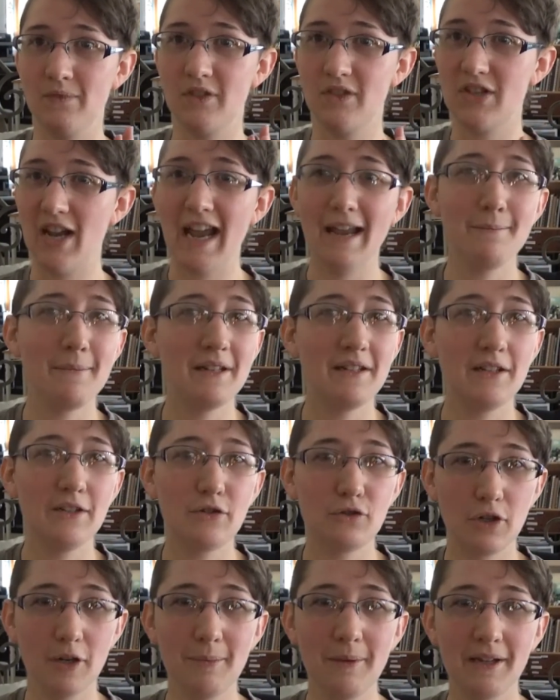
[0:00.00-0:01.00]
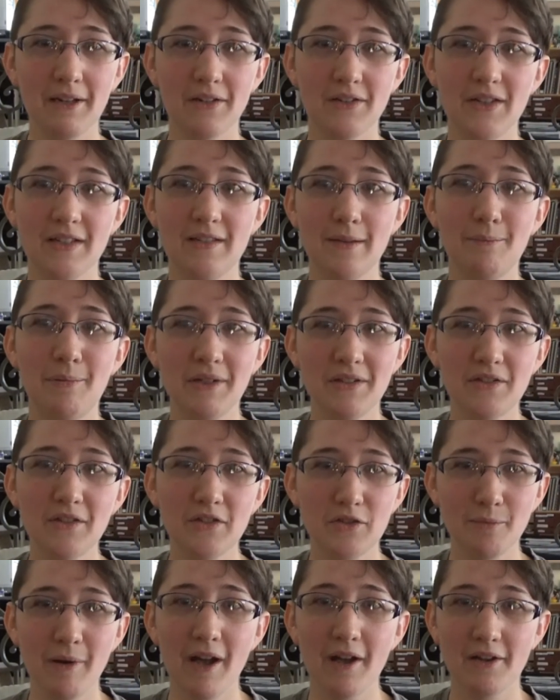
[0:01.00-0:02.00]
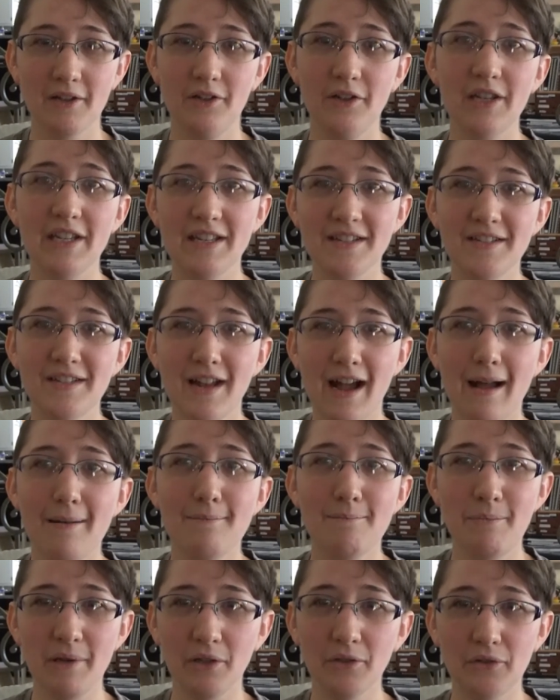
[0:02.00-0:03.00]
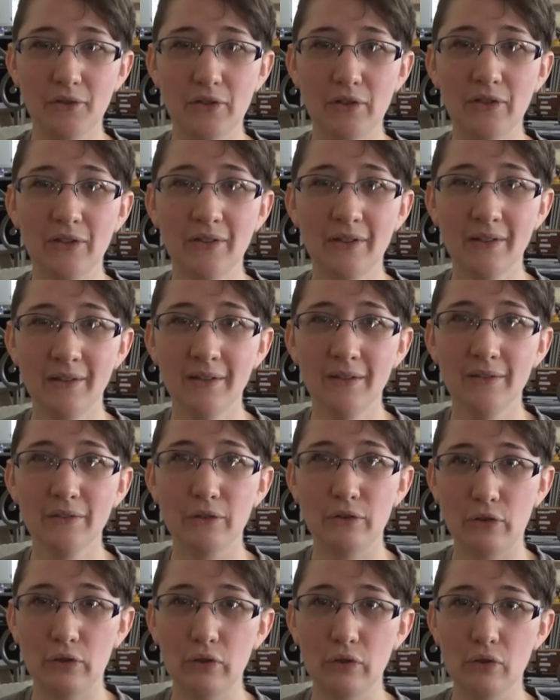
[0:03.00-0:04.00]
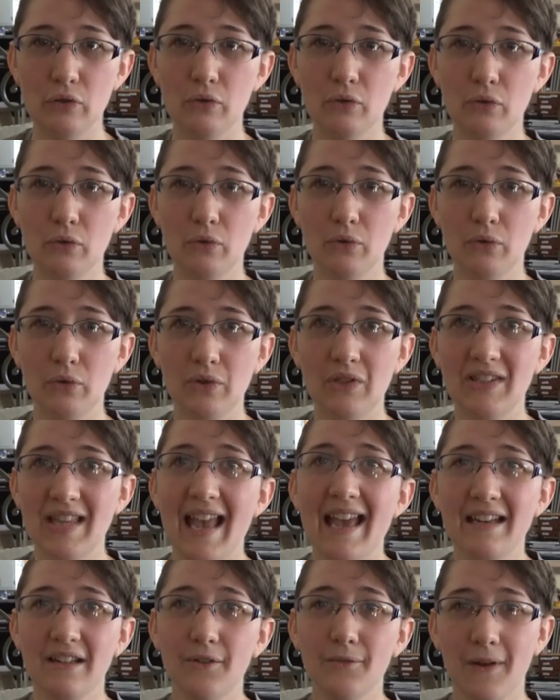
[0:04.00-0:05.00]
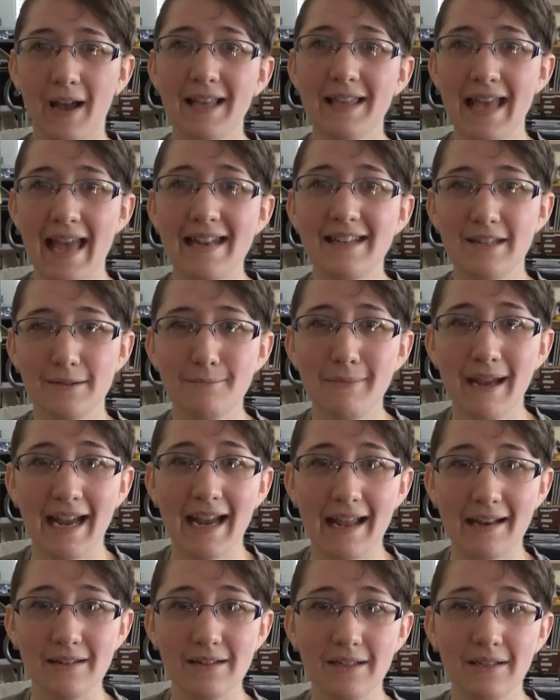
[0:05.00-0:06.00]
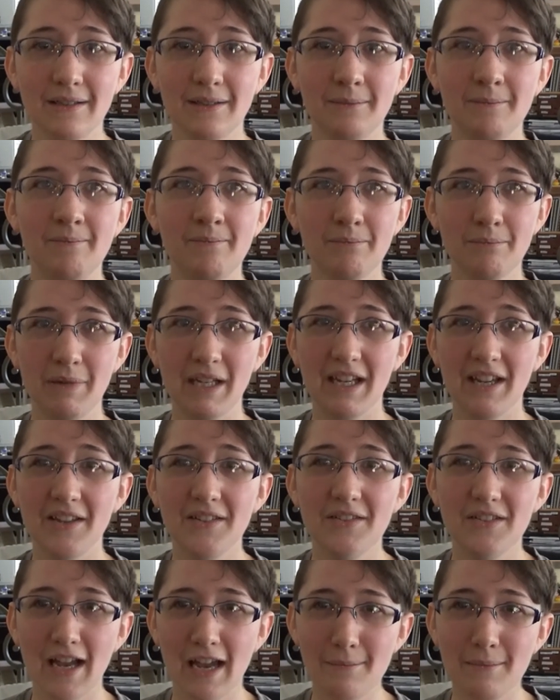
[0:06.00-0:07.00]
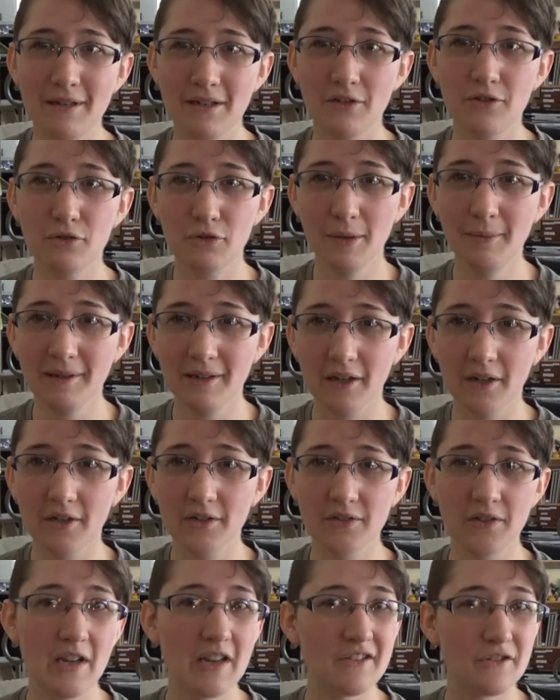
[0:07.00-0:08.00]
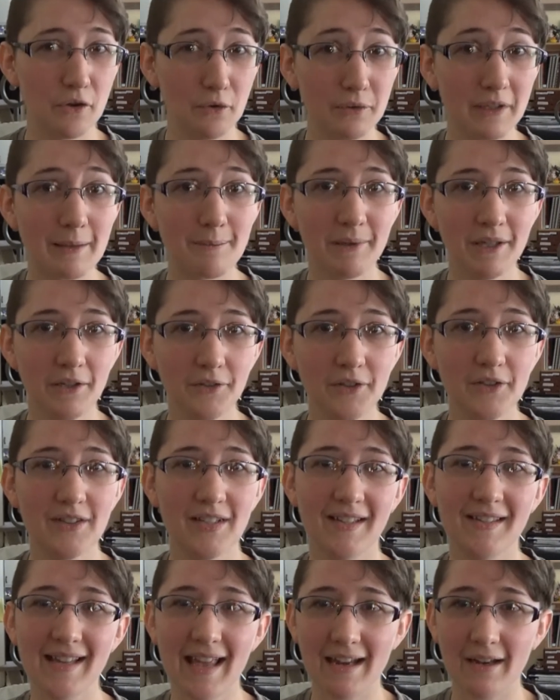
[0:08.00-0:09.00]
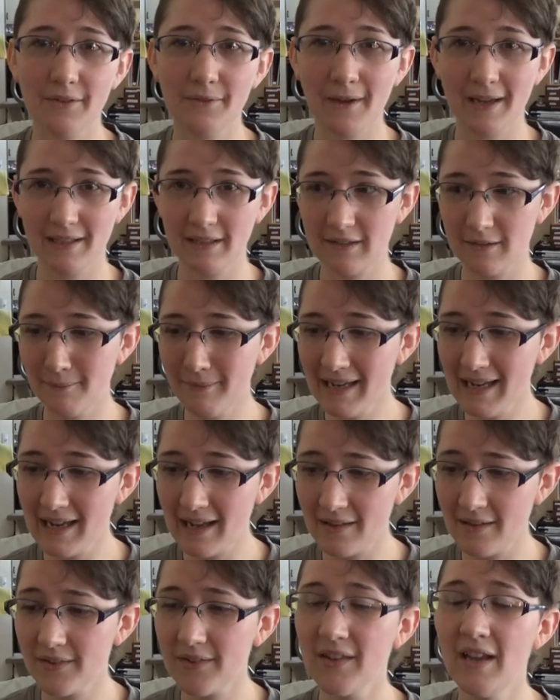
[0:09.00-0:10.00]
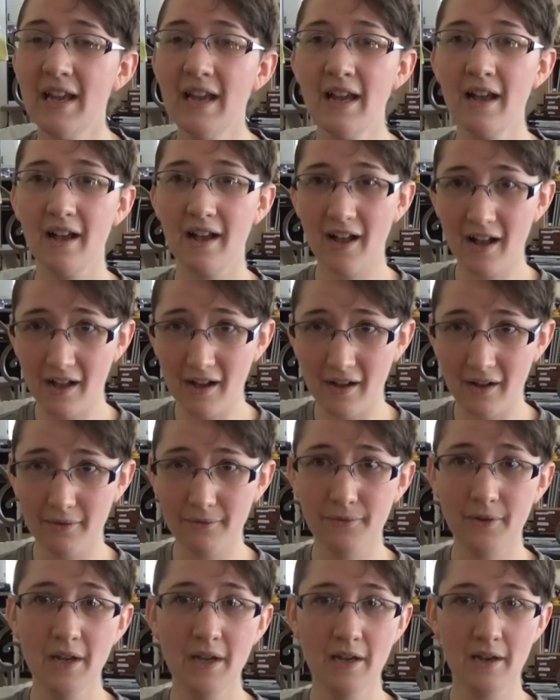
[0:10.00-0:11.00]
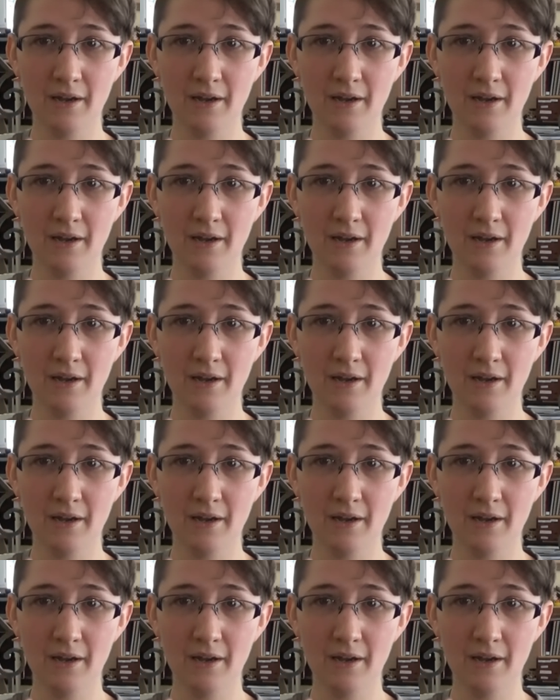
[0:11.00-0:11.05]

Diamond Distributors as a business model is not built to satisfy that demand, because Diamond Distributors is only built to satisfy the demands of